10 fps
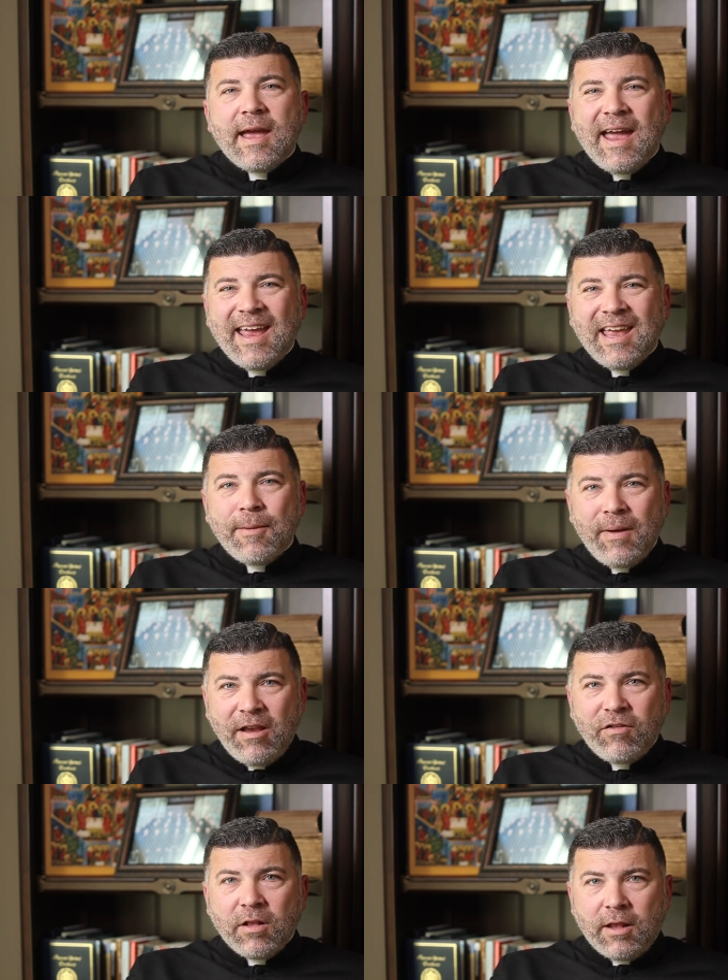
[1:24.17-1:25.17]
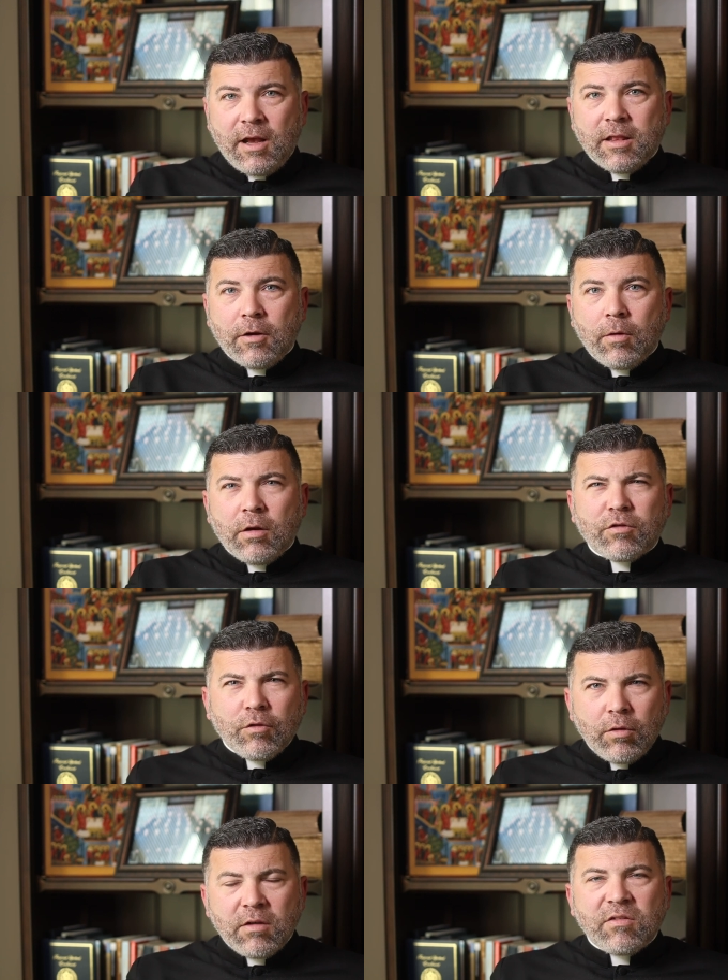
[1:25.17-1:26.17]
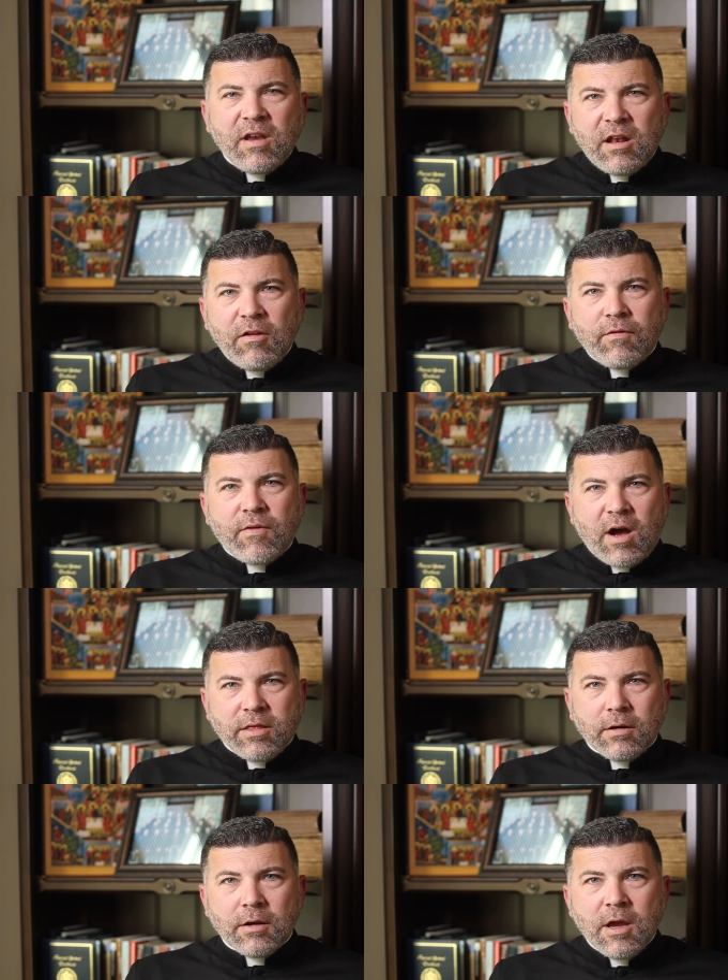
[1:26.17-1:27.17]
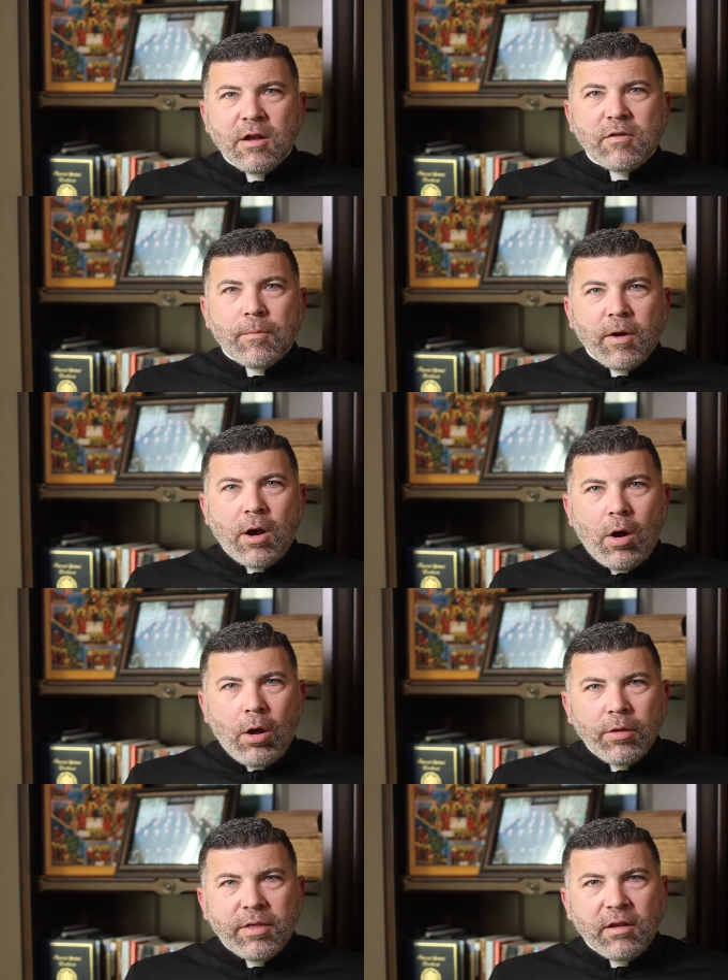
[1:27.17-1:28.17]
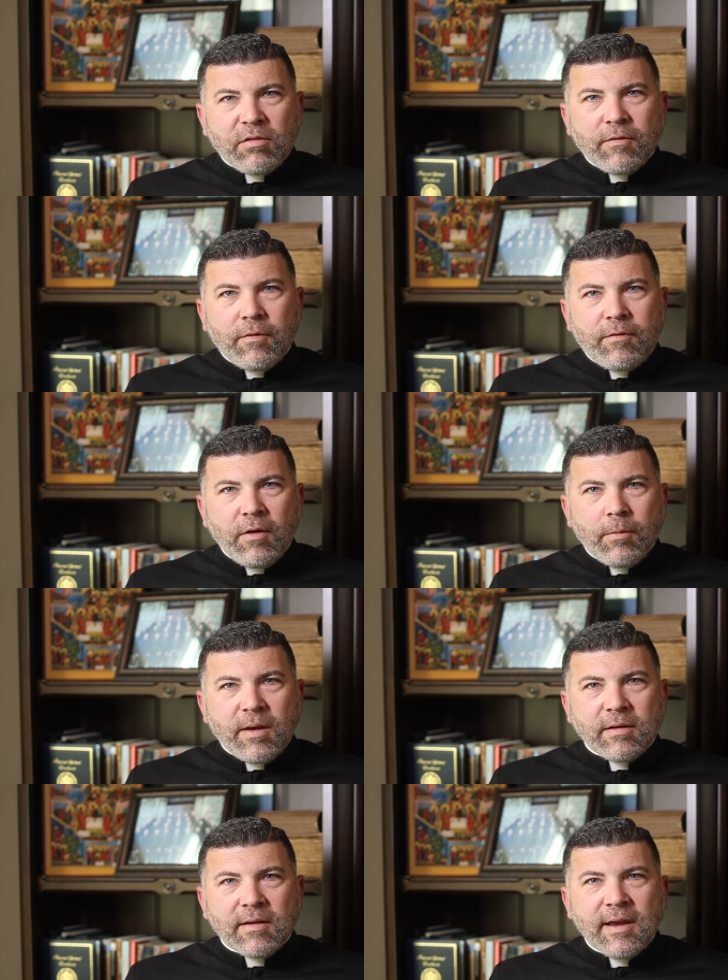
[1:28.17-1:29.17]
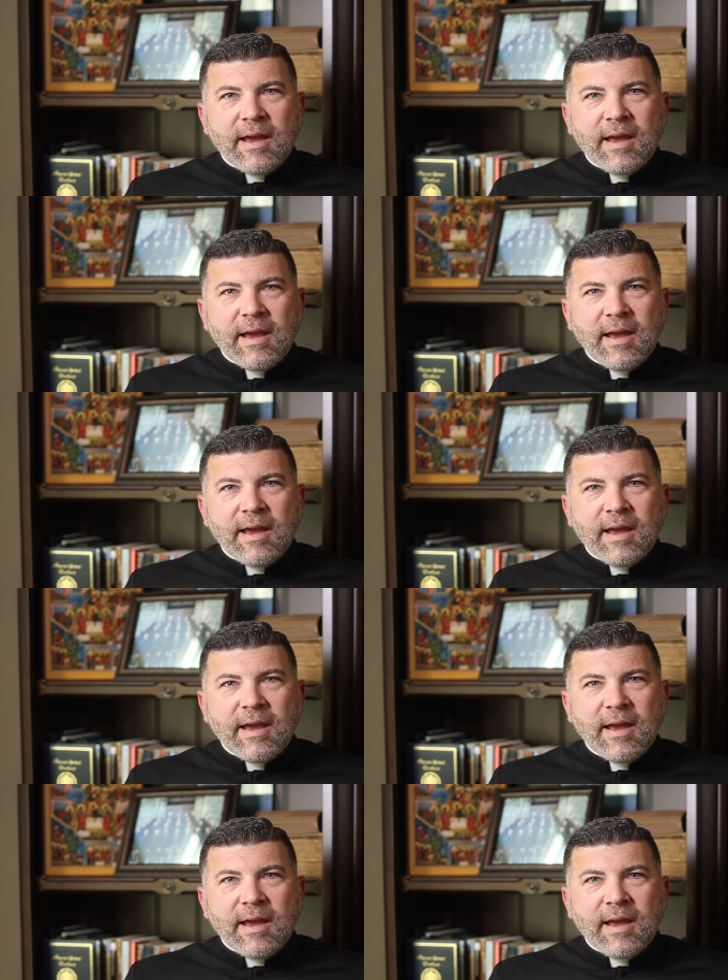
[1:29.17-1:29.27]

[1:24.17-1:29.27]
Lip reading: hanging patiently on the cross, trusting in his Father to bring all things to fulfillment,